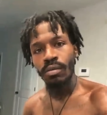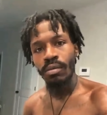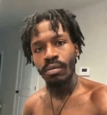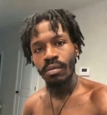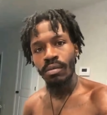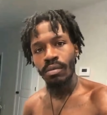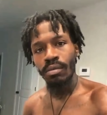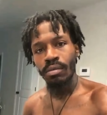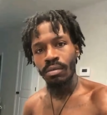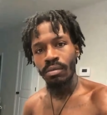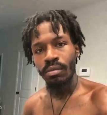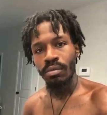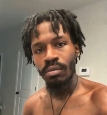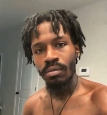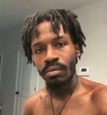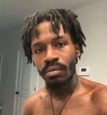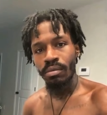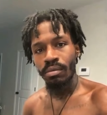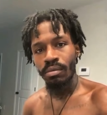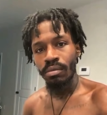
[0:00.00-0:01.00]

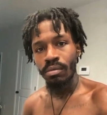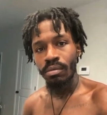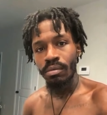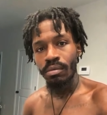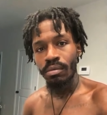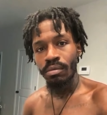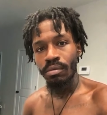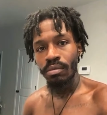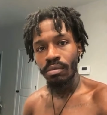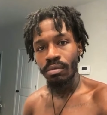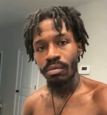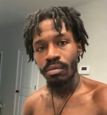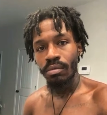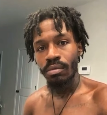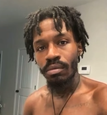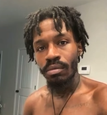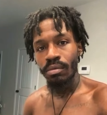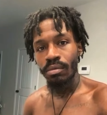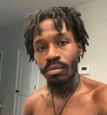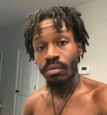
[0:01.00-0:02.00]

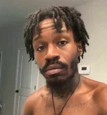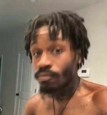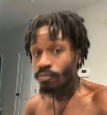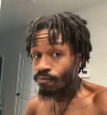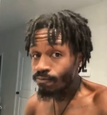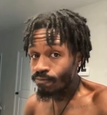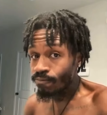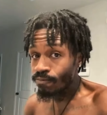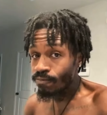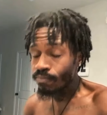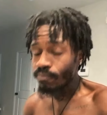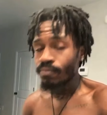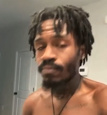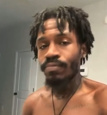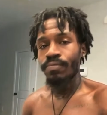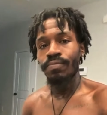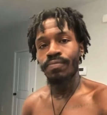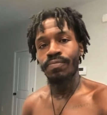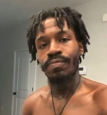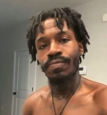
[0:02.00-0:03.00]

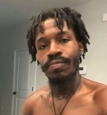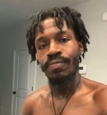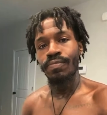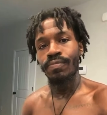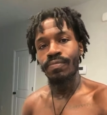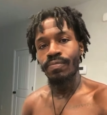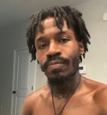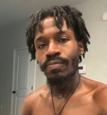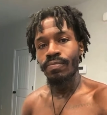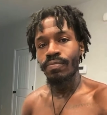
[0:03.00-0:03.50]
No one is speaking in this clip.